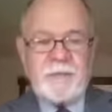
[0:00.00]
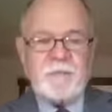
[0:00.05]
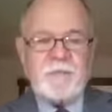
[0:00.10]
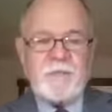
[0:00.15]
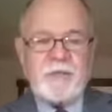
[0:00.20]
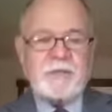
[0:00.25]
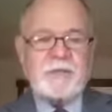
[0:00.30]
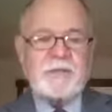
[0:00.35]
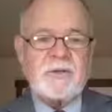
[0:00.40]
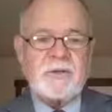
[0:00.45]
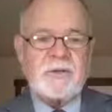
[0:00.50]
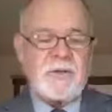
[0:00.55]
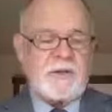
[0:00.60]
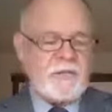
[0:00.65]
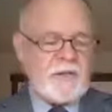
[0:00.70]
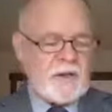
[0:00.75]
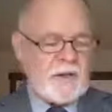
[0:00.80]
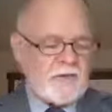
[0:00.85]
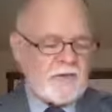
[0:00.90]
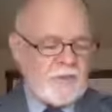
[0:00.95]
And so here
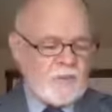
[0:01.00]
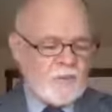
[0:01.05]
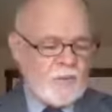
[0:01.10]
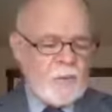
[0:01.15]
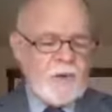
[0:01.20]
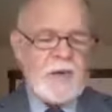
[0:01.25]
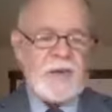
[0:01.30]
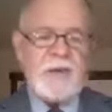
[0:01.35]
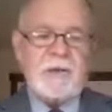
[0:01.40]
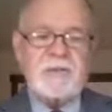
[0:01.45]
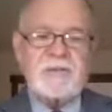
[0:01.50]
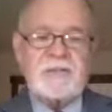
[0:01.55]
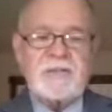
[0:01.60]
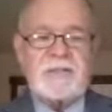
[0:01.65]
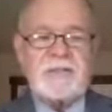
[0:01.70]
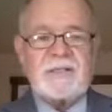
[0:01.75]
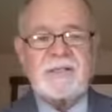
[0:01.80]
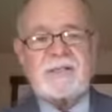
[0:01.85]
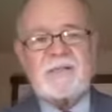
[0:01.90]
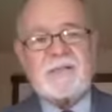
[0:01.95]
they are at a well, and
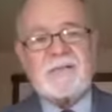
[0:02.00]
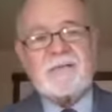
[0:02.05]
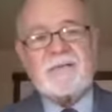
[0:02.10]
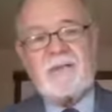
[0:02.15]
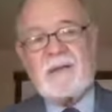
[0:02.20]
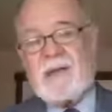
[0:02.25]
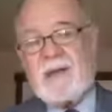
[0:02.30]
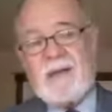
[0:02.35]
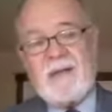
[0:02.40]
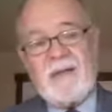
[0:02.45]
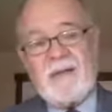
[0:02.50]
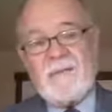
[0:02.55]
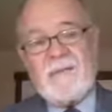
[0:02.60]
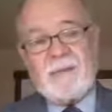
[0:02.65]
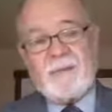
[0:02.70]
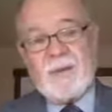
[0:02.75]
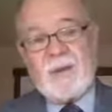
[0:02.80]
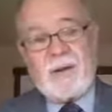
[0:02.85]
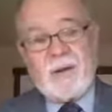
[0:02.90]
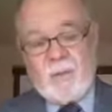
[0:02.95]
Jesus says, "Well, I can give you
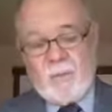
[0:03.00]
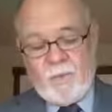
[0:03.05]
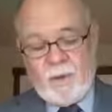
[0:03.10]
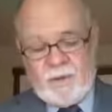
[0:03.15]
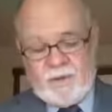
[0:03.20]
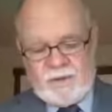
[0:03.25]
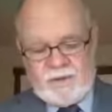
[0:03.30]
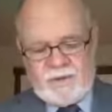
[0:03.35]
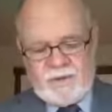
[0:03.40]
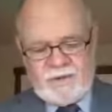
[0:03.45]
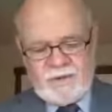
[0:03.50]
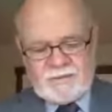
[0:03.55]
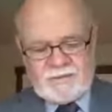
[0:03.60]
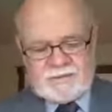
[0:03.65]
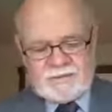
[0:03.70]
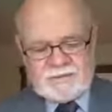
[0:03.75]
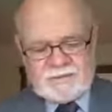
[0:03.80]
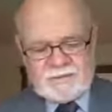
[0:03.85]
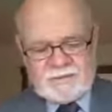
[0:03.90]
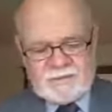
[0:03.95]
running water."
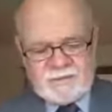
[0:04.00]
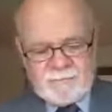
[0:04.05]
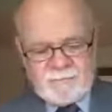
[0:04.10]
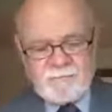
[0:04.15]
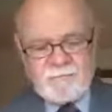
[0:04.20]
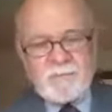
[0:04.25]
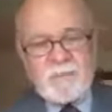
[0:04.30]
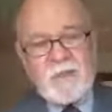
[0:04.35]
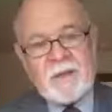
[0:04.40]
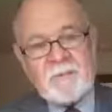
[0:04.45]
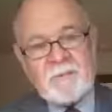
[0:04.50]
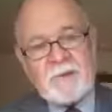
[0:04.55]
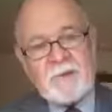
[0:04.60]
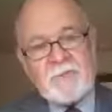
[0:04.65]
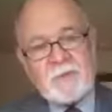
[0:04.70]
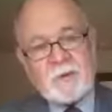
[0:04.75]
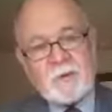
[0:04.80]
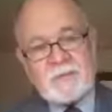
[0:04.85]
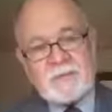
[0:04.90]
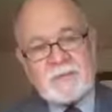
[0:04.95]
But of
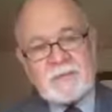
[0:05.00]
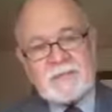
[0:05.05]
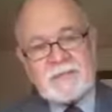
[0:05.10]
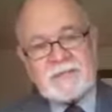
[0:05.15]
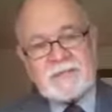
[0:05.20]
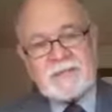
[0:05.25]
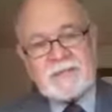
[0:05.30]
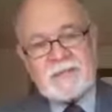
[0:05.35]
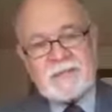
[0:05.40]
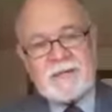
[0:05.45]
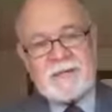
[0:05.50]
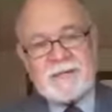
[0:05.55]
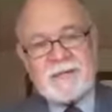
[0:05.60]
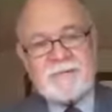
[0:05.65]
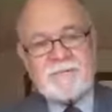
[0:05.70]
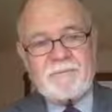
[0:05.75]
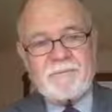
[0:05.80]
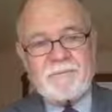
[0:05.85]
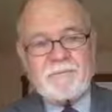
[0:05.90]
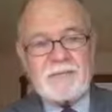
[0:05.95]
course, there's a
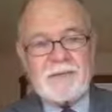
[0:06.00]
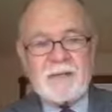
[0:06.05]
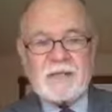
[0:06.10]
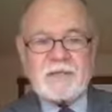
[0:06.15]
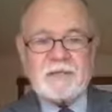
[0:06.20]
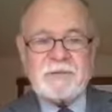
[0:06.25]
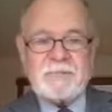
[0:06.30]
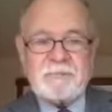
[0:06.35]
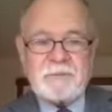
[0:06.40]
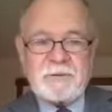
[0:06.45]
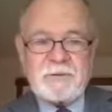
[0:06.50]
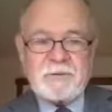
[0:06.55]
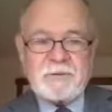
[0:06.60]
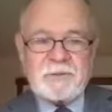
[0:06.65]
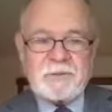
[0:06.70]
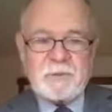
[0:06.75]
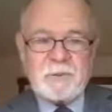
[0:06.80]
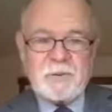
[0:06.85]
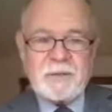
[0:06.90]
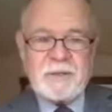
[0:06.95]

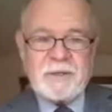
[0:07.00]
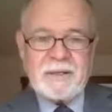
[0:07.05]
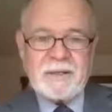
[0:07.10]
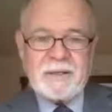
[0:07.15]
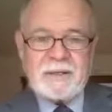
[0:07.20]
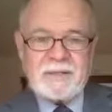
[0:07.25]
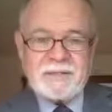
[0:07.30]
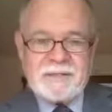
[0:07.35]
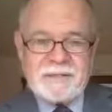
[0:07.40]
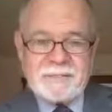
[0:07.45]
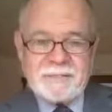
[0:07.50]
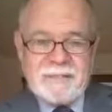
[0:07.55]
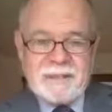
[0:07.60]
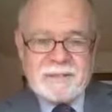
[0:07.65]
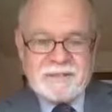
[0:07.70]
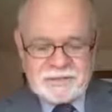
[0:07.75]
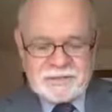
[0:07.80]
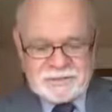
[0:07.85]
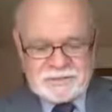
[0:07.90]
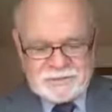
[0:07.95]
spiritual
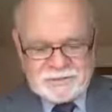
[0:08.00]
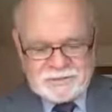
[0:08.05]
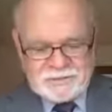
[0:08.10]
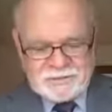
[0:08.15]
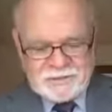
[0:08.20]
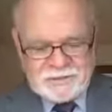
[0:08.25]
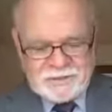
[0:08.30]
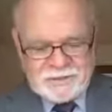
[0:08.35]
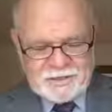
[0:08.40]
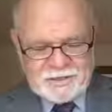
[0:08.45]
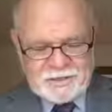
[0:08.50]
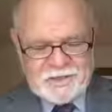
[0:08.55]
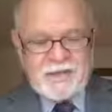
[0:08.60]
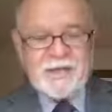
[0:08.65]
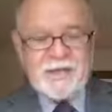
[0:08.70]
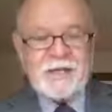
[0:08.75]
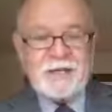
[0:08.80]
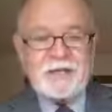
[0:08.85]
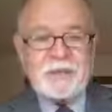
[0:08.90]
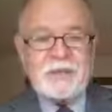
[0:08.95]
dimension to the
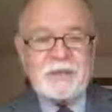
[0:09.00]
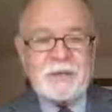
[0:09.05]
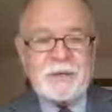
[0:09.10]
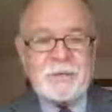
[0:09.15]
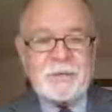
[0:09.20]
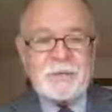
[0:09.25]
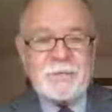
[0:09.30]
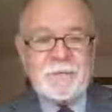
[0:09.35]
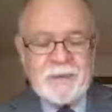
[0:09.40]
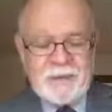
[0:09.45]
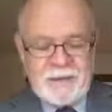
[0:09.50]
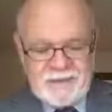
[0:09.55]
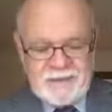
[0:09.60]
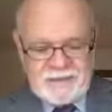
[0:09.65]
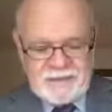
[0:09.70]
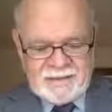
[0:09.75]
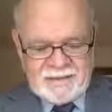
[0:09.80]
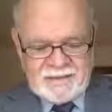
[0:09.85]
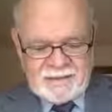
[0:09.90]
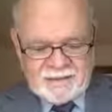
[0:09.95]
term
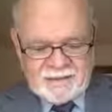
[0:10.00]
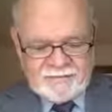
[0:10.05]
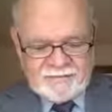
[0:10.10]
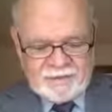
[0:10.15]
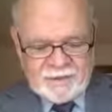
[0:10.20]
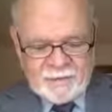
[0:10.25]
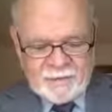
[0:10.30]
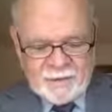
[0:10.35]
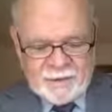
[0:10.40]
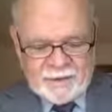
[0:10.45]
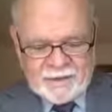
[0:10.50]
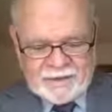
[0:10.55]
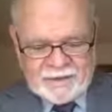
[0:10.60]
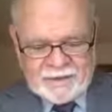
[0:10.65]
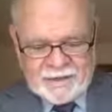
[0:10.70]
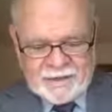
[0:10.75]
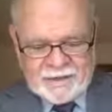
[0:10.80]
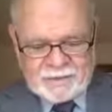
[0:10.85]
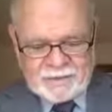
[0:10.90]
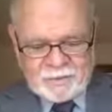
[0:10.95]
living
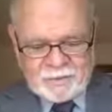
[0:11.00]
water, as